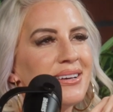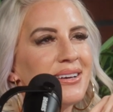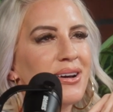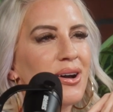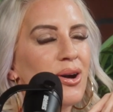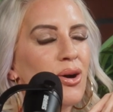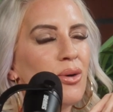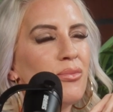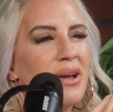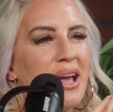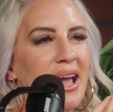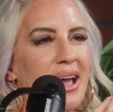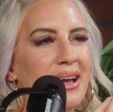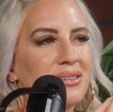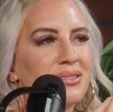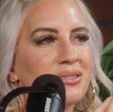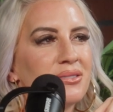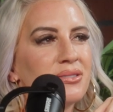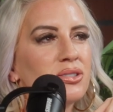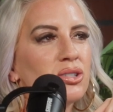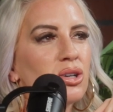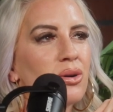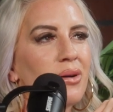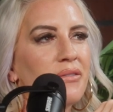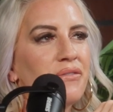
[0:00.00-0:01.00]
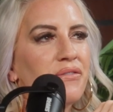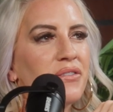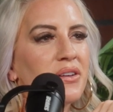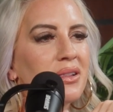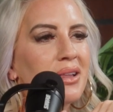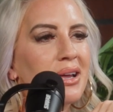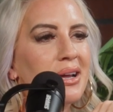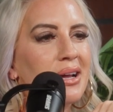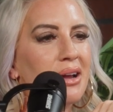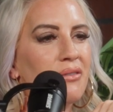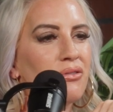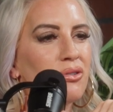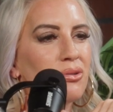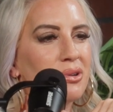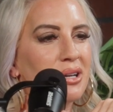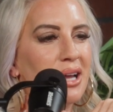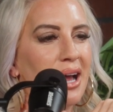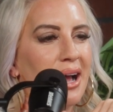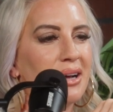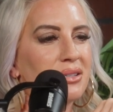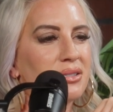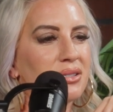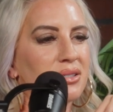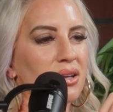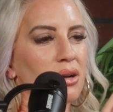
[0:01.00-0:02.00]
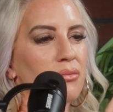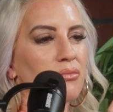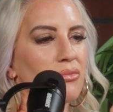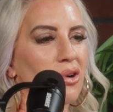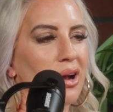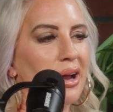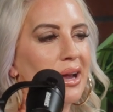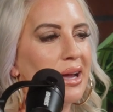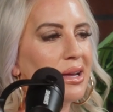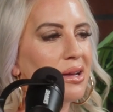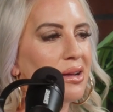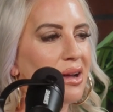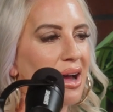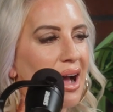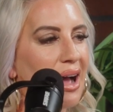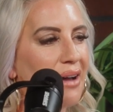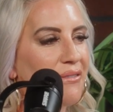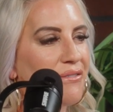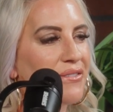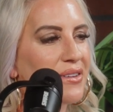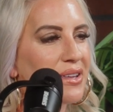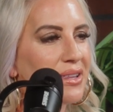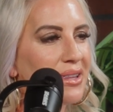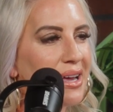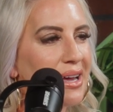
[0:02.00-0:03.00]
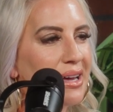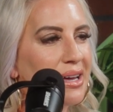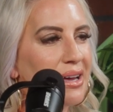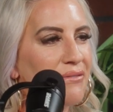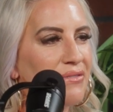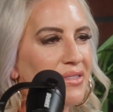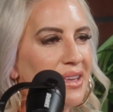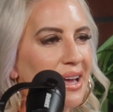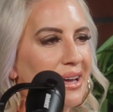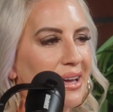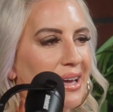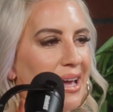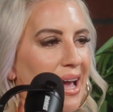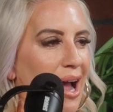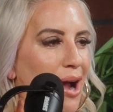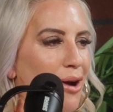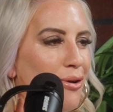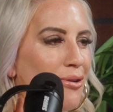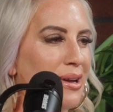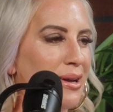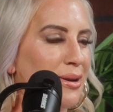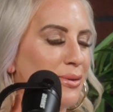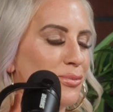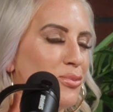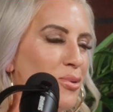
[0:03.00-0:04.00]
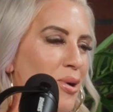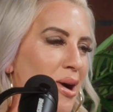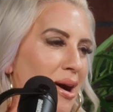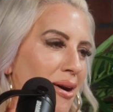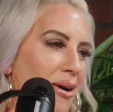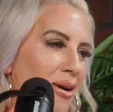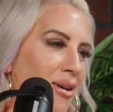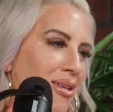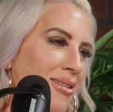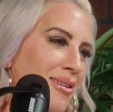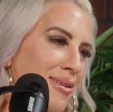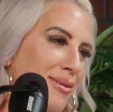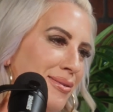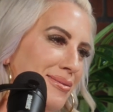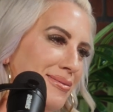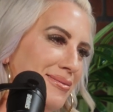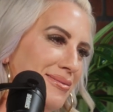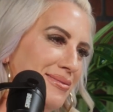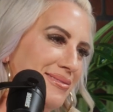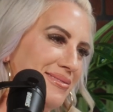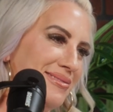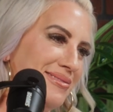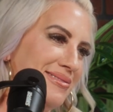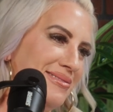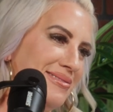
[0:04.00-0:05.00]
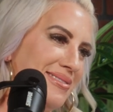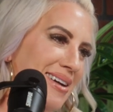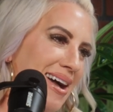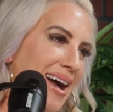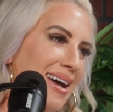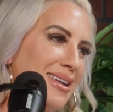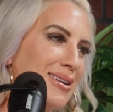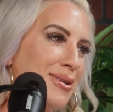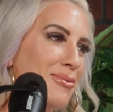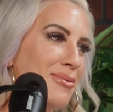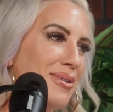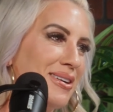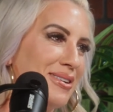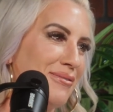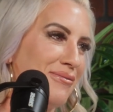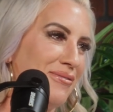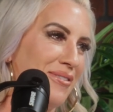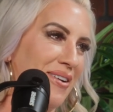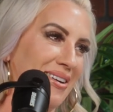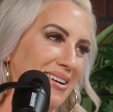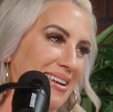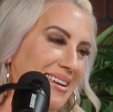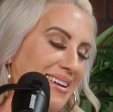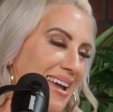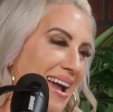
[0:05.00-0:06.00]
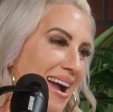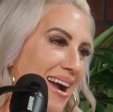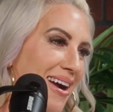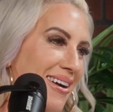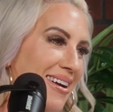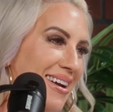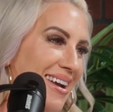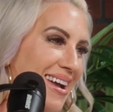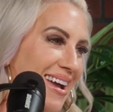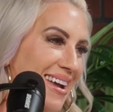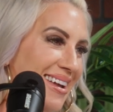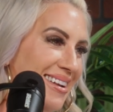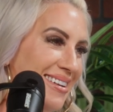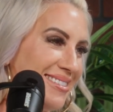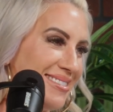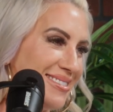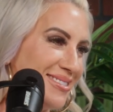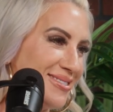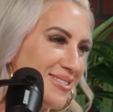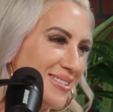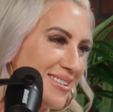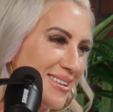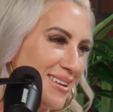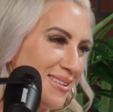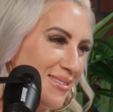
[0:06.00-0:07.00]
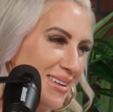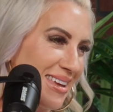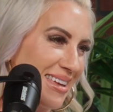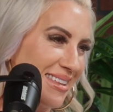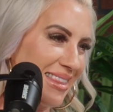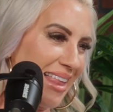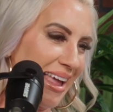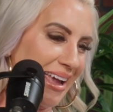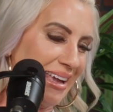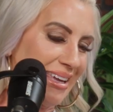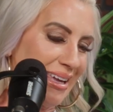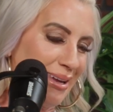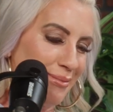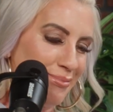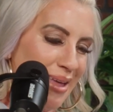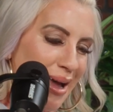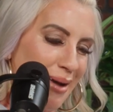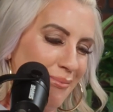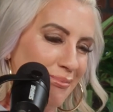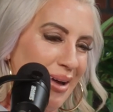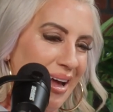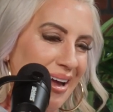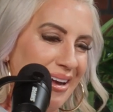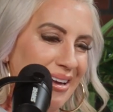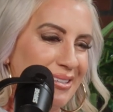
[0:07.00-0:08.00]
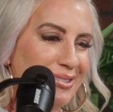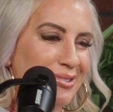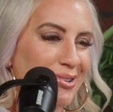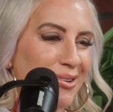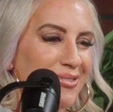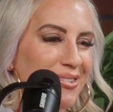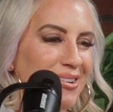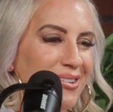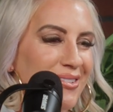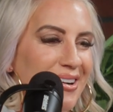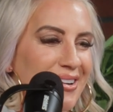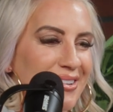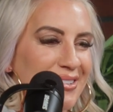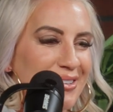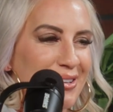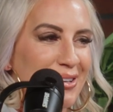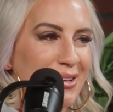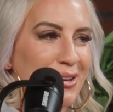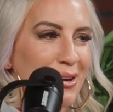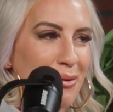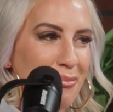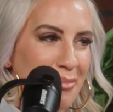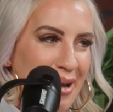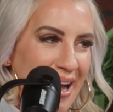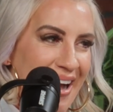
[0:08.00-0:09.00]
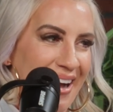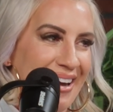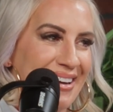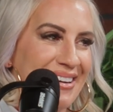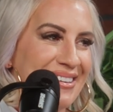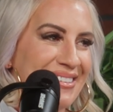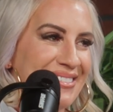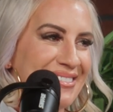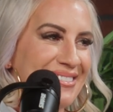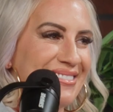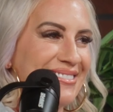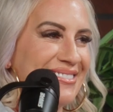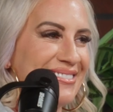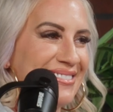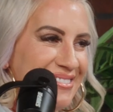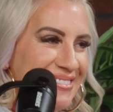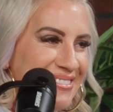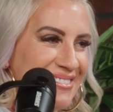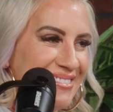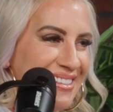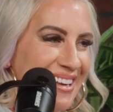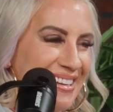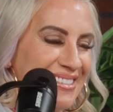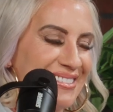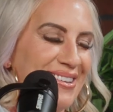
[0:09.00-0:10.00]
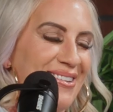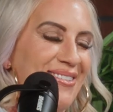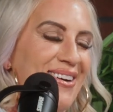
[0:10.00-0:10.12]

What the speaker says: Oh man. So I feel like everyone has some, right? I feel like if they carry it well, I don't want to fucking carry it. You know what I mean? Like keep that baggage over on your back. That's